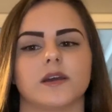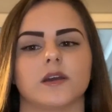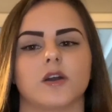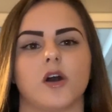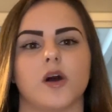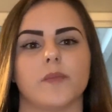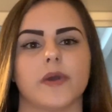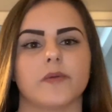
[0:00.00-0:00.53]

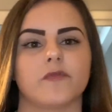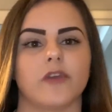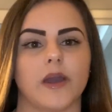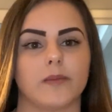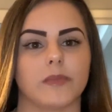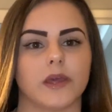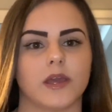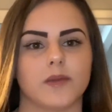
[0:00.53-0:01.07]
call my
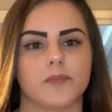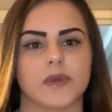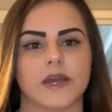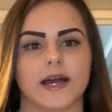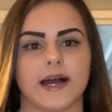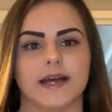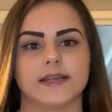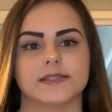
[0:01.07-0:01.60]
family,
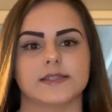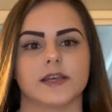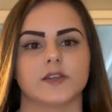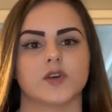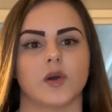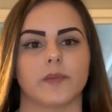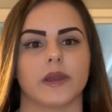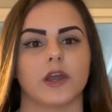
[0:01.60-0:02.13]
because they
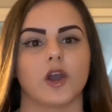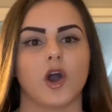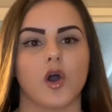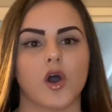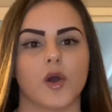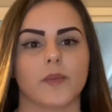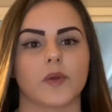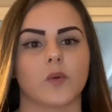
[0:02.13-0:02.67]
told me to go
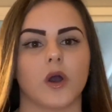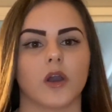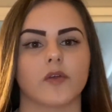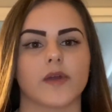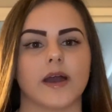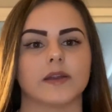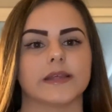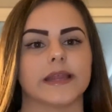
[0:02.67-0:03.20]
home and walk
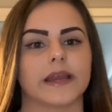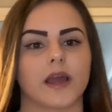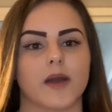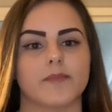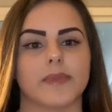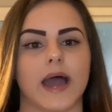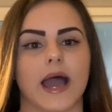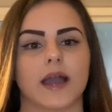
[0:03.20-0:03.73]
around and then
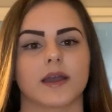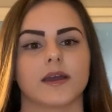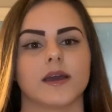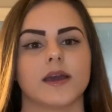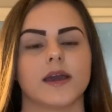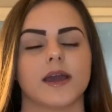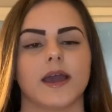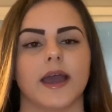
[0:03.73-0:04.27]
come back
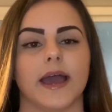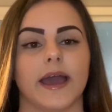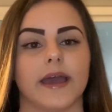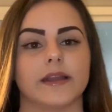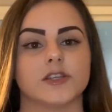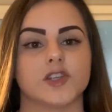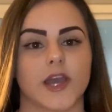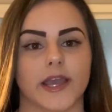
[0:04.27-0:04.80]

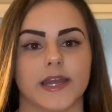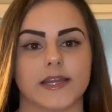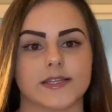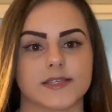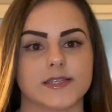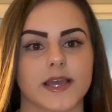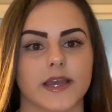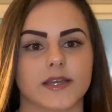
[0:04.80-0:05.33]
and check in at
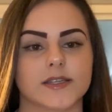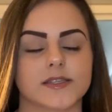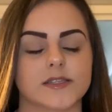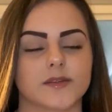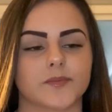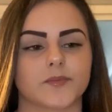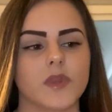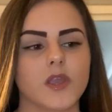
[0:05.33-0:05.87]
6.
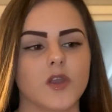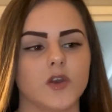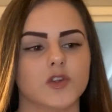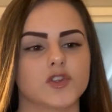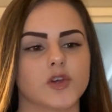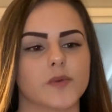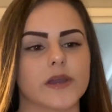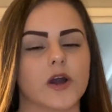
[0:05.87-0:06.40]

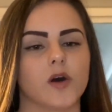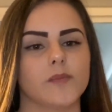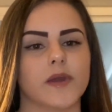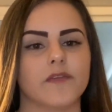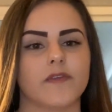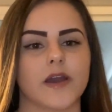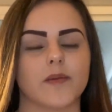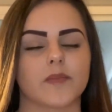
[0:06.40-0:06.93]
So we called my
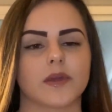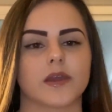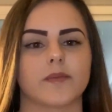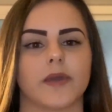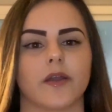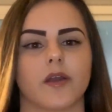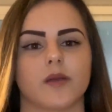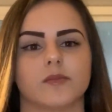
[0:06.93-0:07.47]
family.
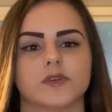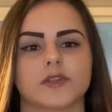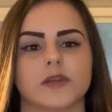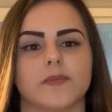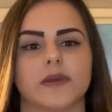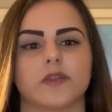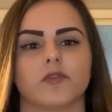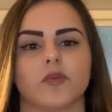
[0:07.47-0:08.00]
My grandma was
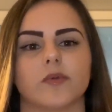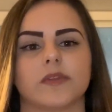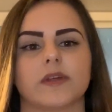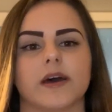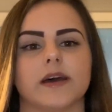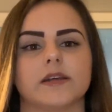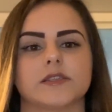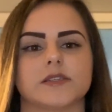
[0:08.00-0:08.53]
going to be in the room with
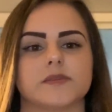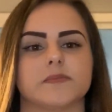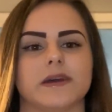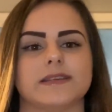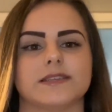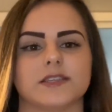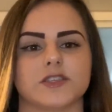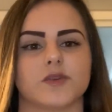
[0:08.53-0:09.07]
us.
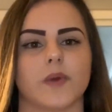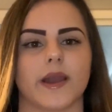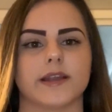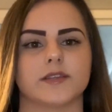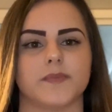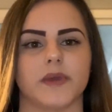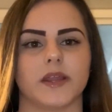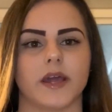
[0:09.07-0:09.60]
My sister wanted
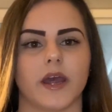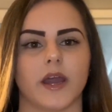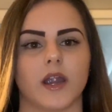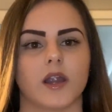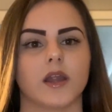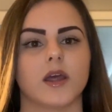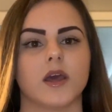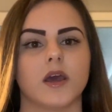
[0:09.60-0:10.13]
to be
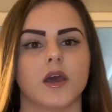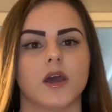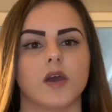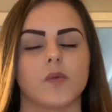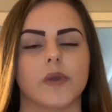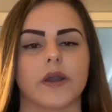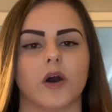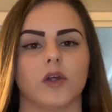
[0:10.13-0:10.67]
there.
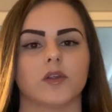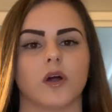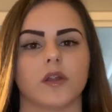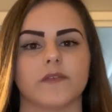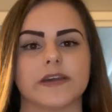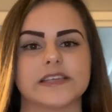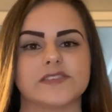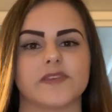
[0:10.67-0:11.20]
We called all
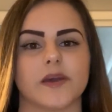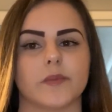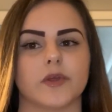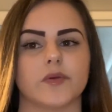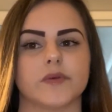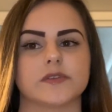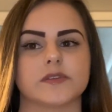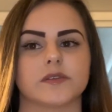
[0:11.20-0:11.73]
of his family
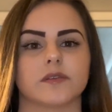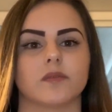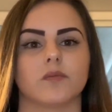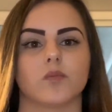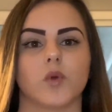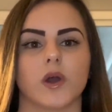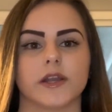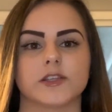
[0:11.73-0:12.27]
who
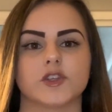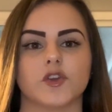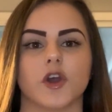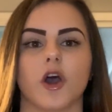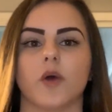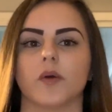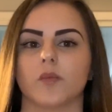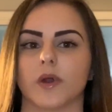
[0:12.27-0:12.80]
wanted to
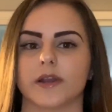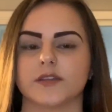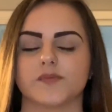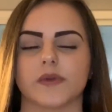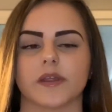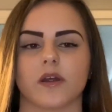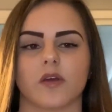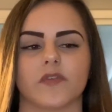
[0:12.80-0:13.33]
know and wanted to
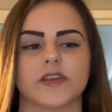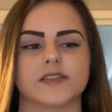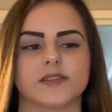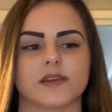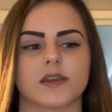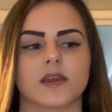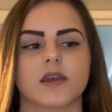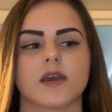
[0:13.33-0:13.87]
be there,
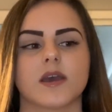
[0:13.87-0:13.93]
obviously.